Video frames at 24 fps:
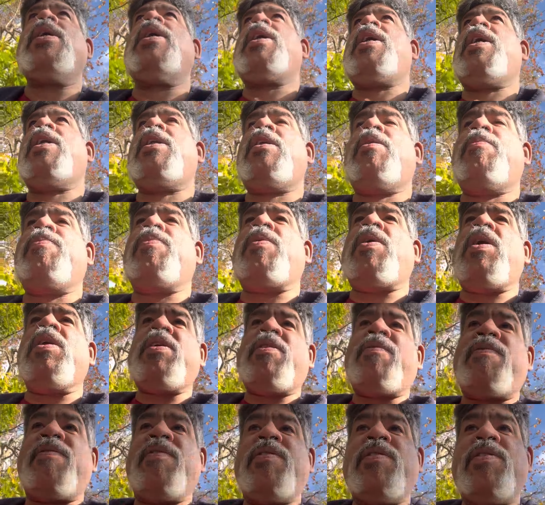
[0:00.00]
any
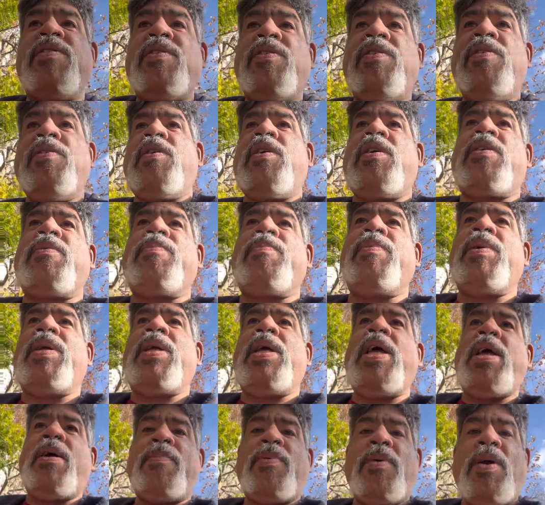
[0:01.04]
project for New York may
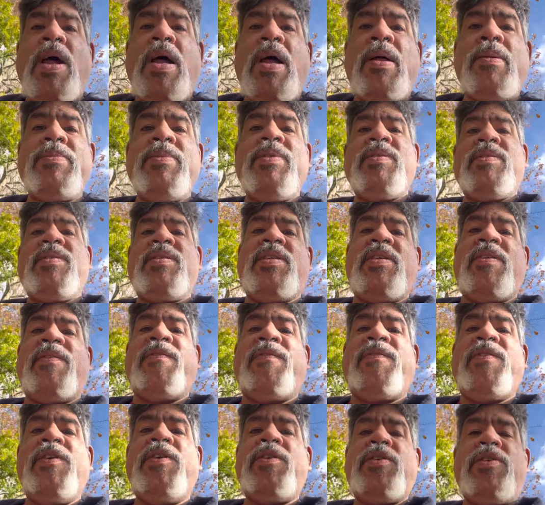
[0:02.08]
have problems in the
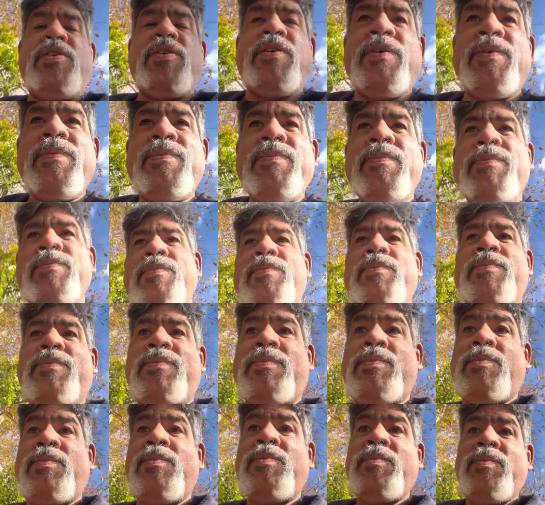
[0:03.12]
future,
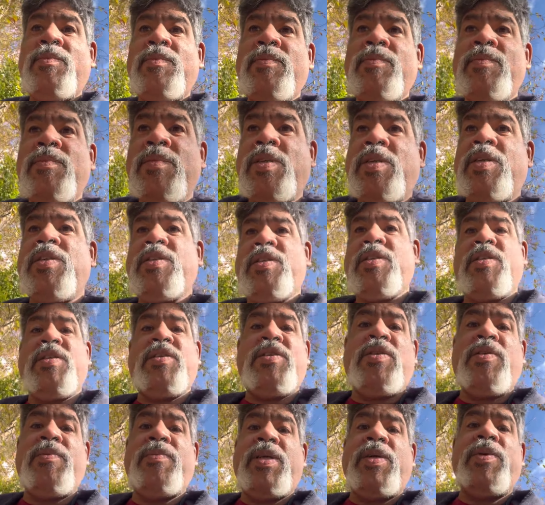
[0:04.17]
because
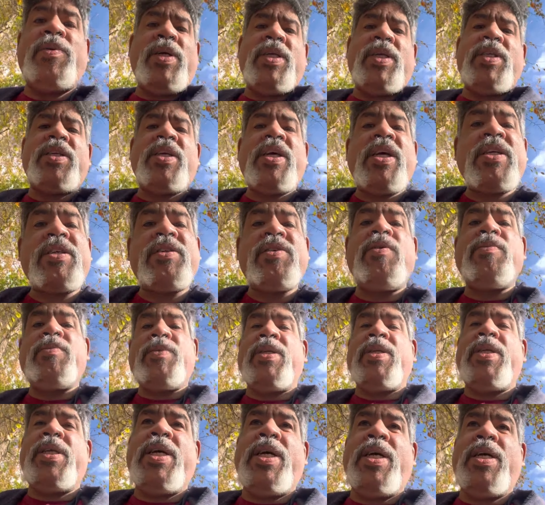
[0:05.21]
no matter what Chuck
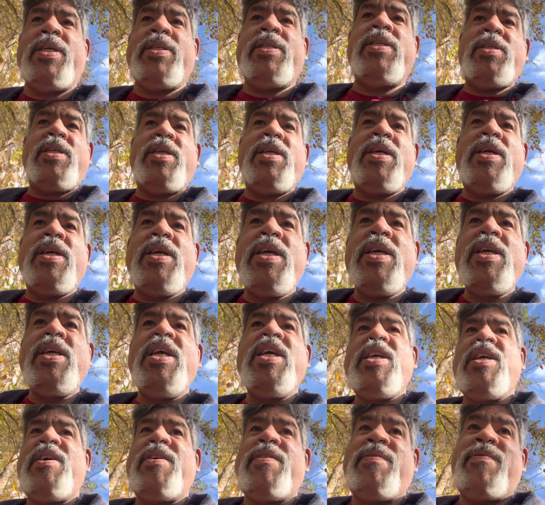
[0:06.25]
Schumer does,
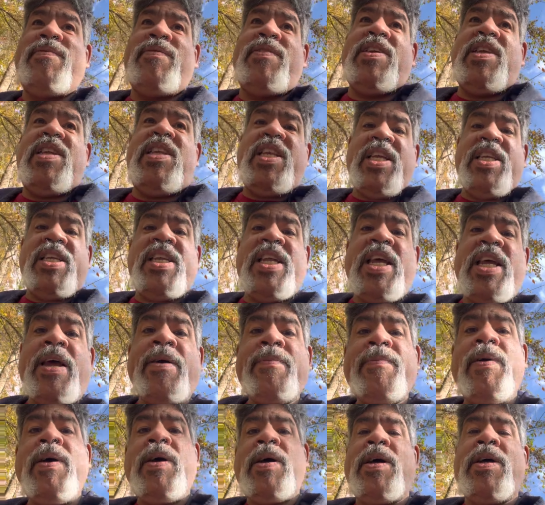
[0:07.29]
he doesn't
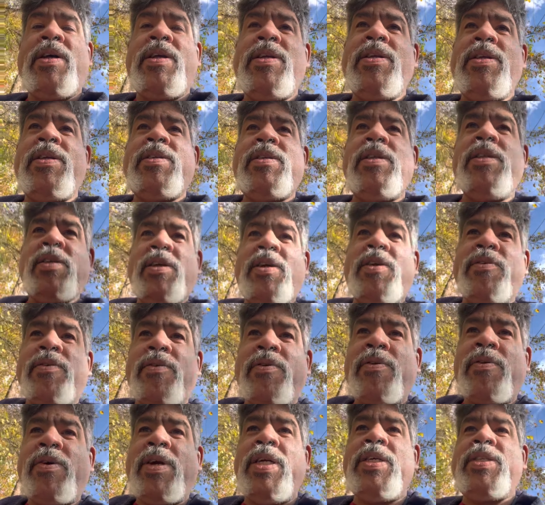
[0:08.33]
have the
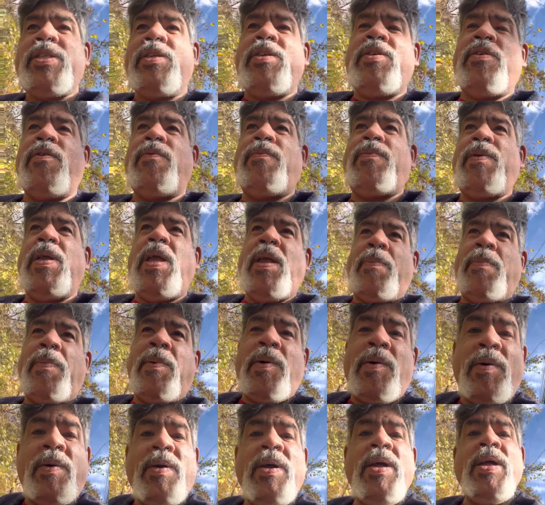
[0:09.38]
congressional
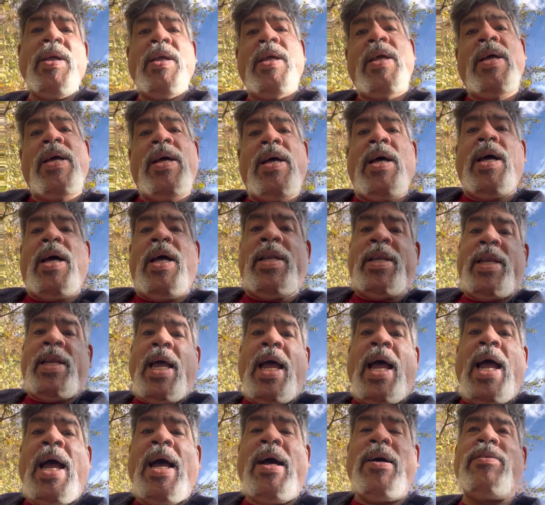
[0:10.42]
people in the
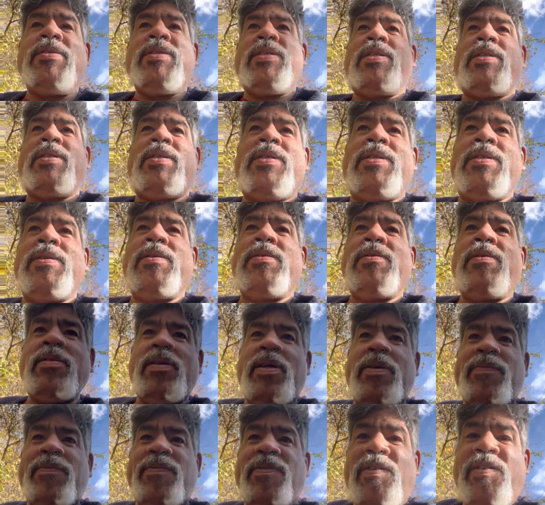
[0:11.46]
House
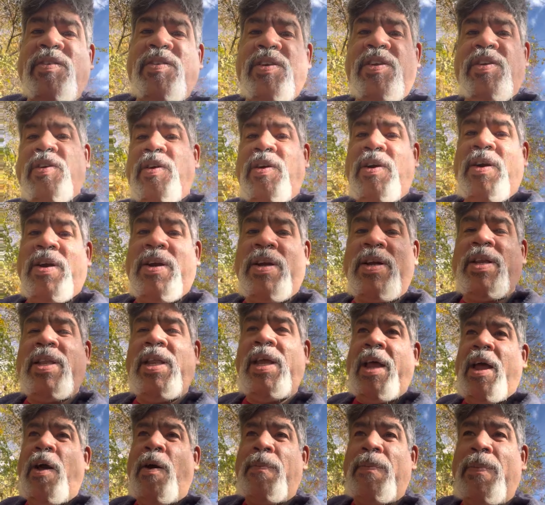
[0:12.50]
from New York to
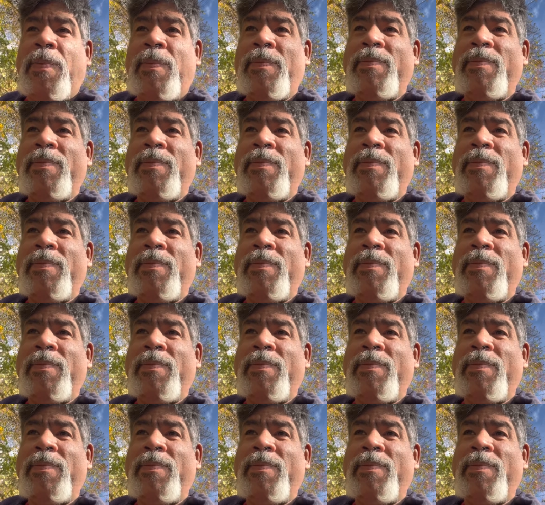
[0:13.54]
help.